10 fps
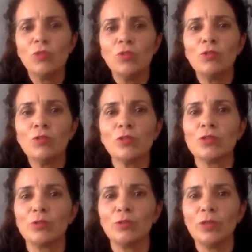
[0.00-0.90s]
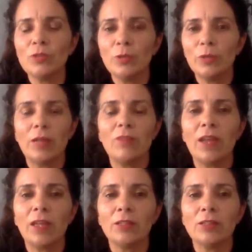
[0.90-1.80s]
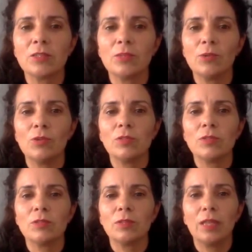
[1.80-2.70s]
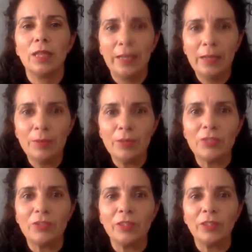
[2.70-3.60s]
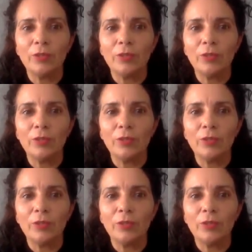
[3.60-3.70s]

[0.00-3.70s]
Of course I don't. I don't want any violence towards anybody, really.